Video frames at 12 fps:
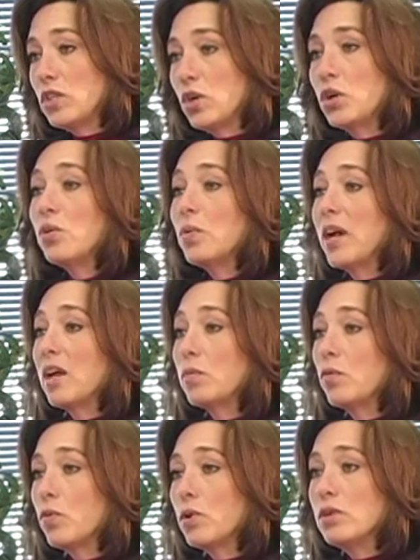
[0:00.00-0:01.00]

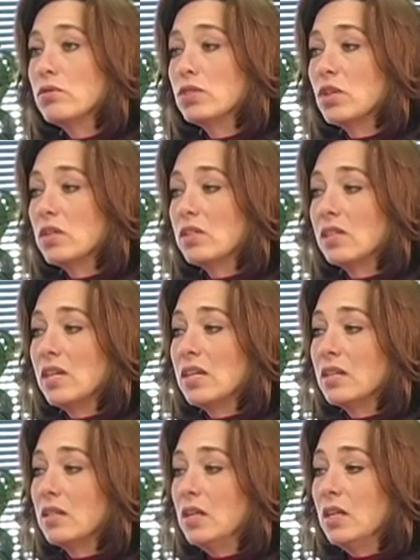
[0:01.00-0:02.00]
turnaround before you can start
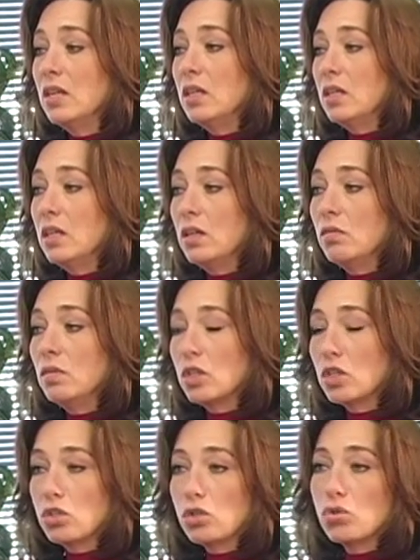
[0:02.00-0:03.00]
seeing
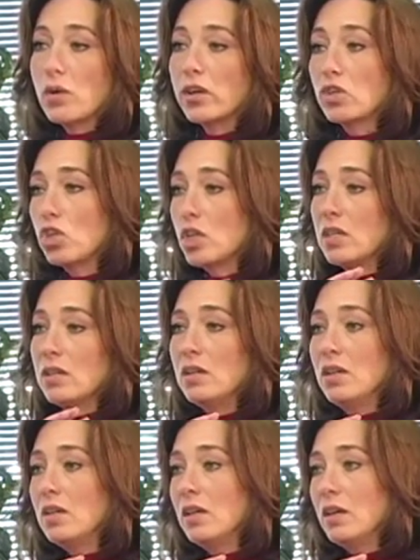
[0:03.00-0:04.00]
the
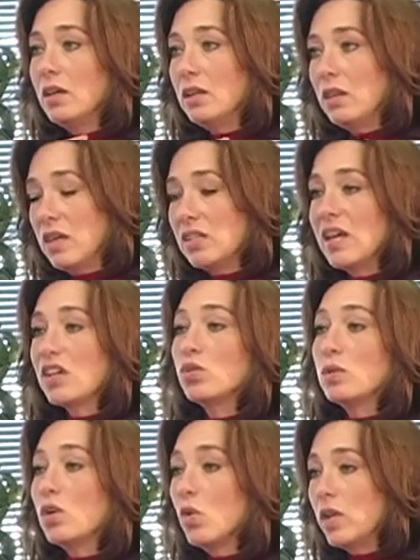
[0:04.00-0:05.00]
construction, things
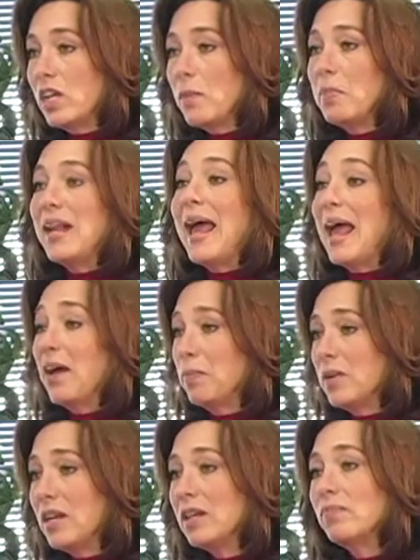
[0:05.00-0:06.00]
actually going up and
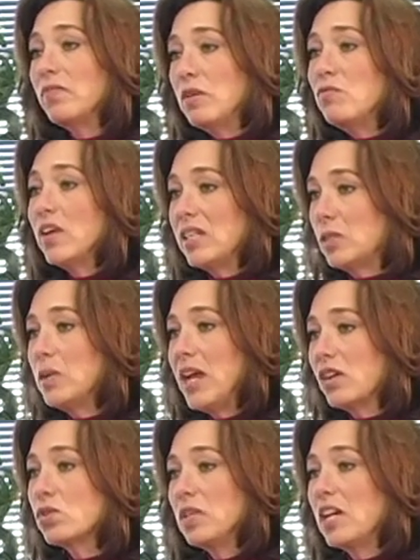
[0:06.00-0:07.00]
happening, the investment
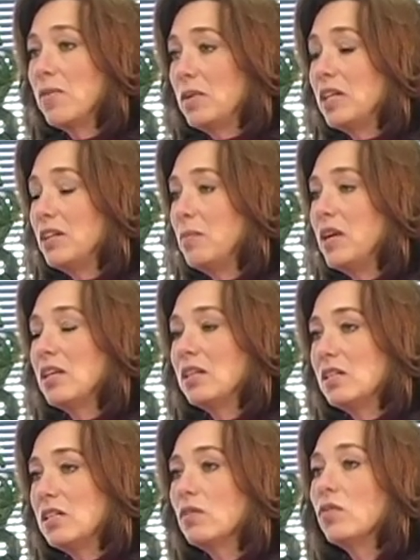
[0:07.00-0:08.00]
actually coming in and
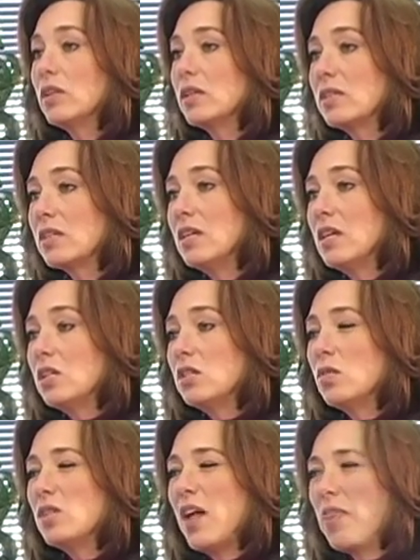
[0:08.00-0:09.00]
making a difference.
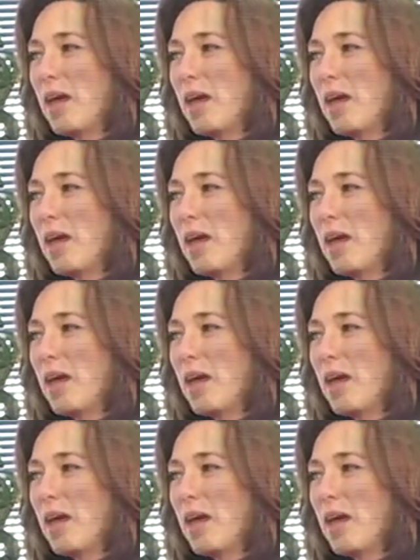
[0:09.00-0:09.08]
So it's not